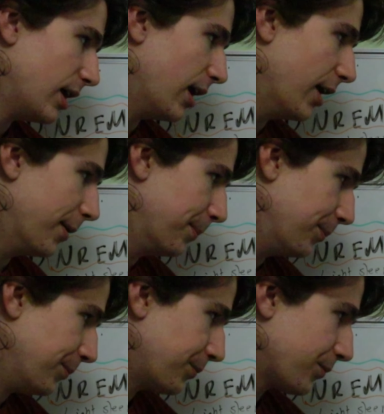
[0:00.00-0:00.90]

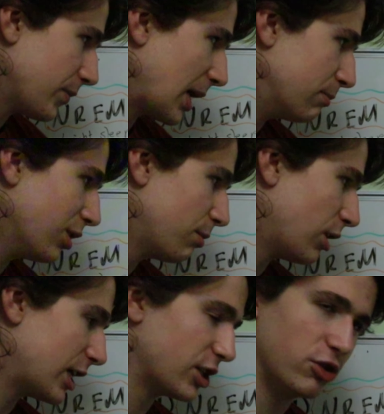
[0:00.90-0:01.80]
Blood
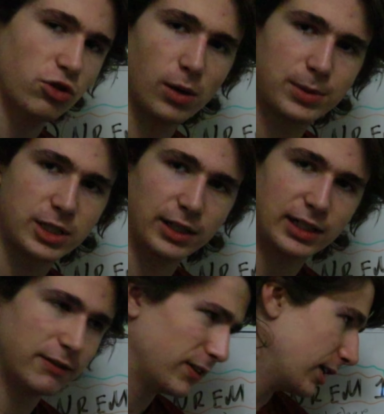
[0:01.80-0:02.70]
pressure drops
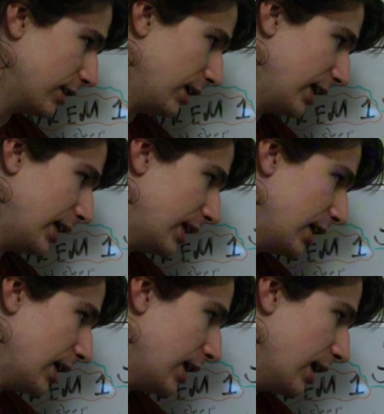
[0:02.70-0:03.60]
significantly.
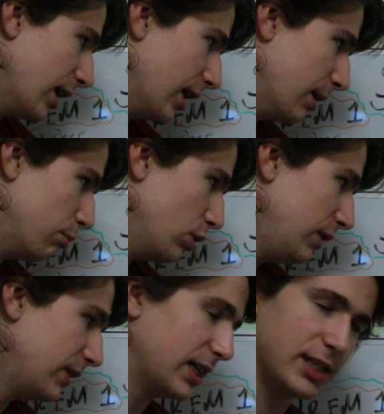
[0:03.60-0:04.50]

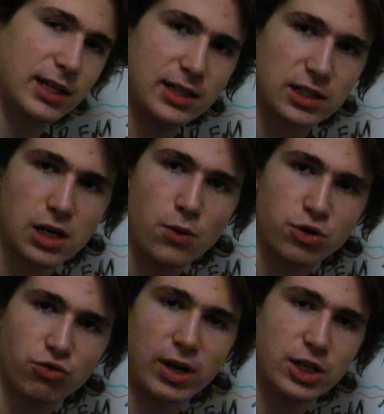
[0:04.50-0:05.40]
Breathing is at its
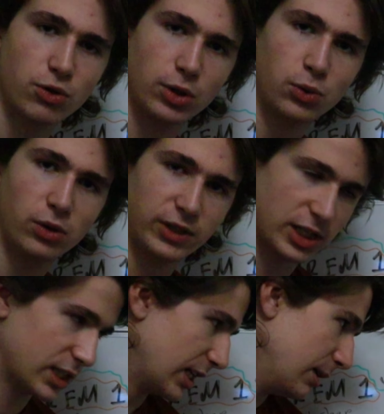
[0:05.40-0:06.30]
lowest rate during all of your
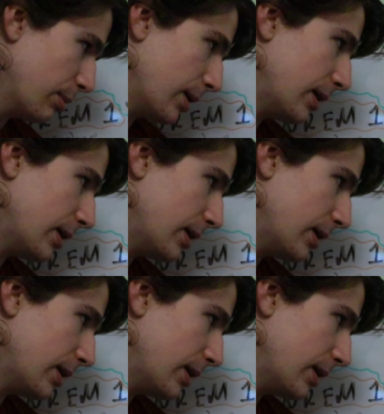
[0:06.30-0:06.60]
sleep.